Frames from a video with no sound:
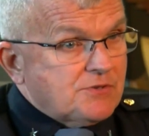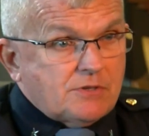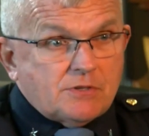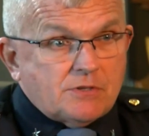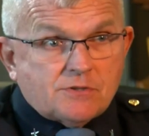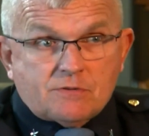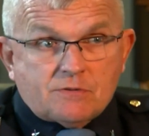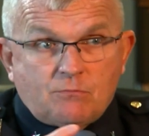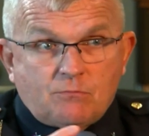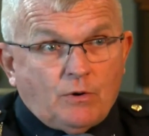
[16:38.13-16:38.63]

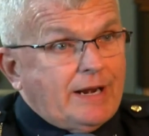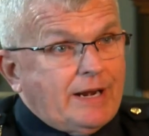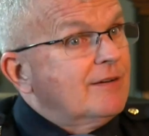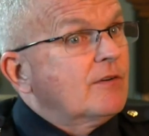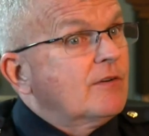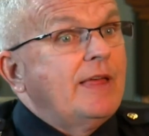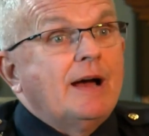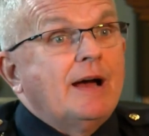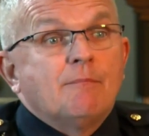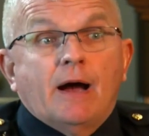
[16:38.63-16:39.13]
former
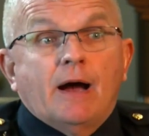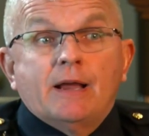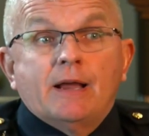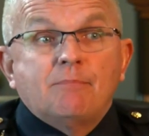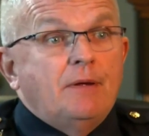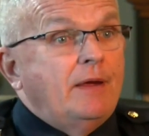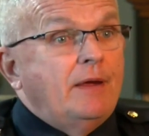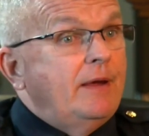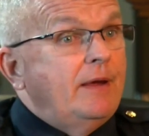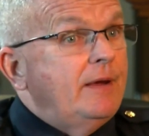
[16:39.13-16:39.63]

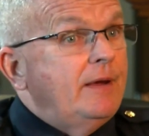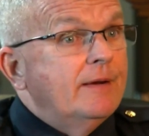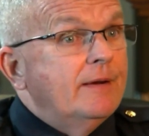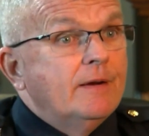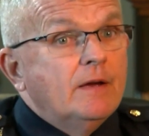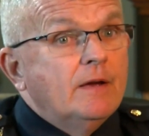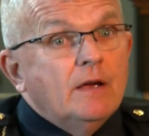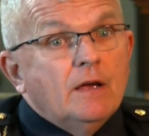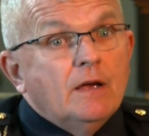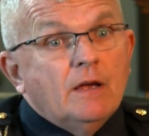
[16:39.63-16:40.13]
spouses, whatever
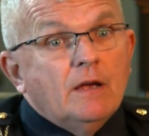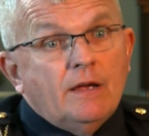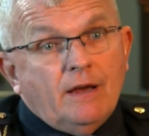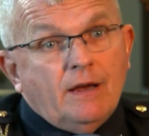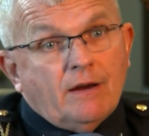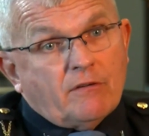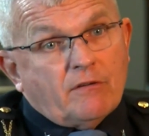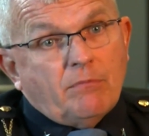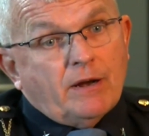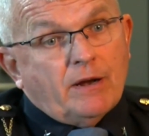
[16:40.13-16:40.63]
that might
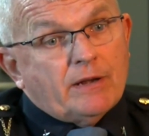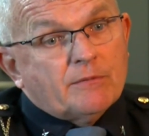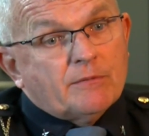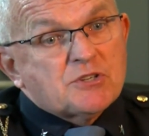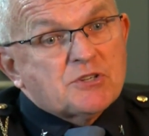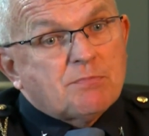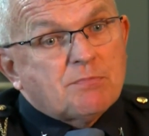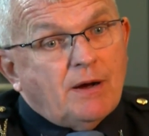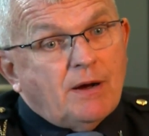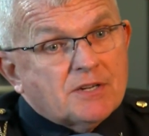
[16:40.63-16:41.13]
be.
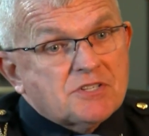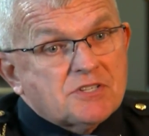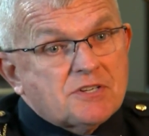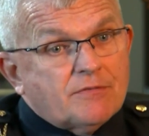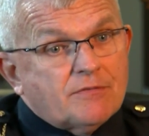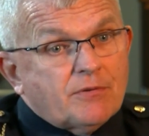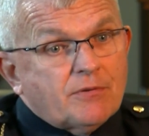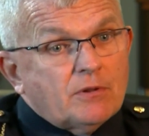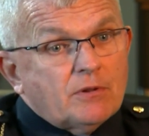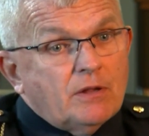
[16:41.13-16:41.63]

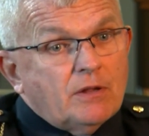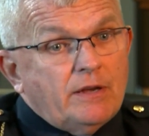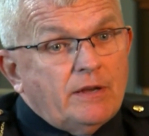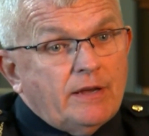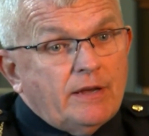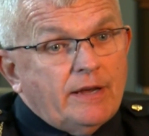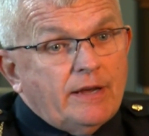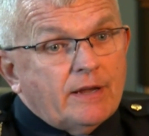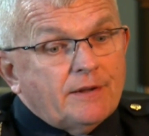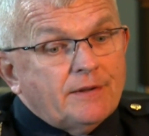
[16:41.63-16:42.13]
Everybody
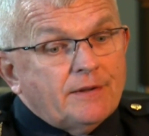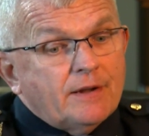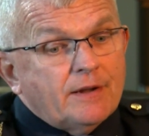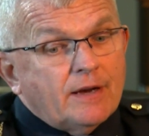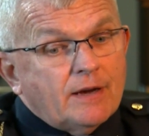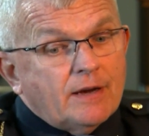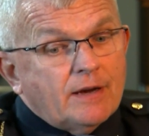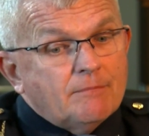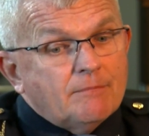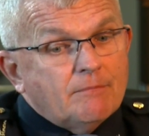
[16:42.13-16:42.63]
responds
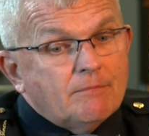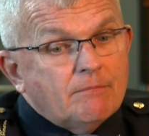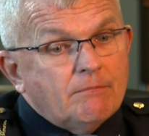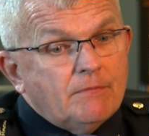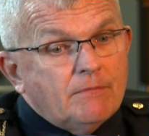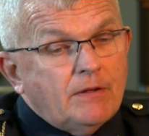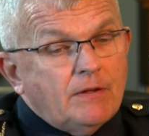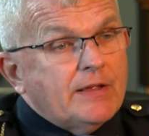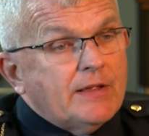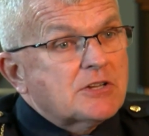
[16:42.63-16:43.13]
differently,
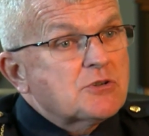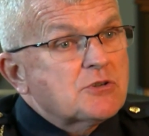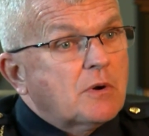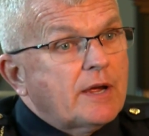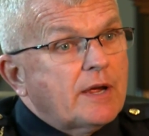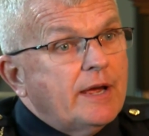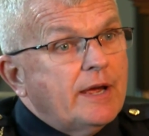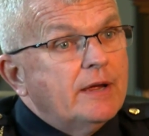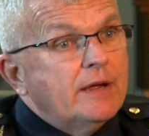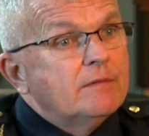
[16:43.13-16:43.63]
and
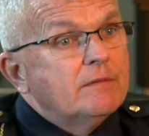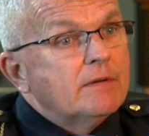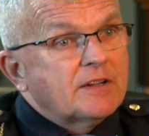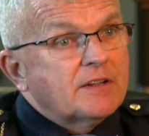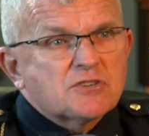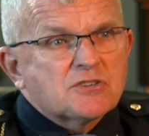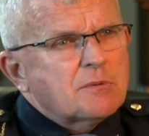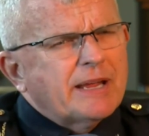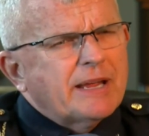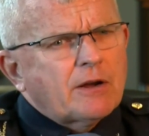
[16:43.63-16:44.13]

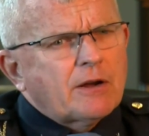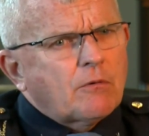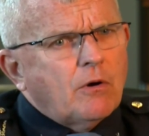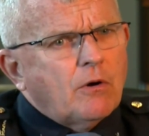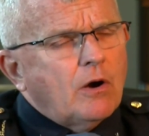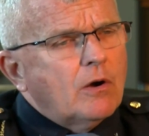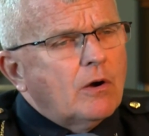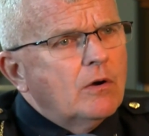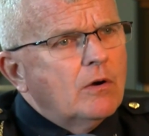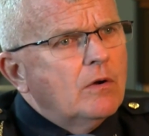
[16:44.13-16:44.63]
that's
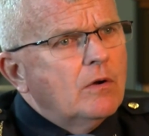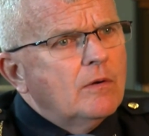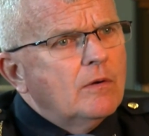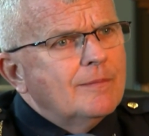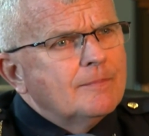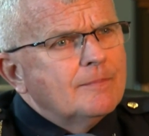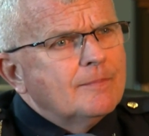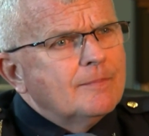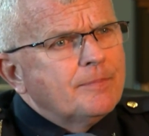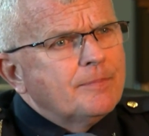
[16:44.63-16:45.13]
okay. That
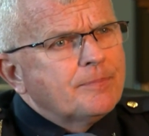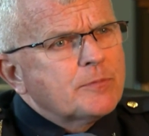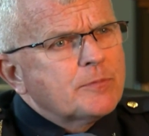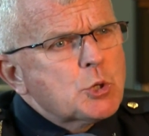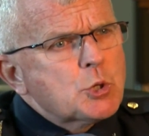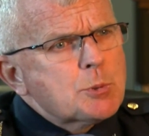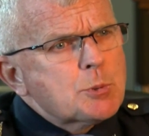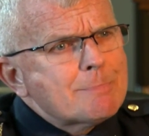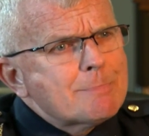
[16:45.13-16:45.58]
doesn't make it wrong.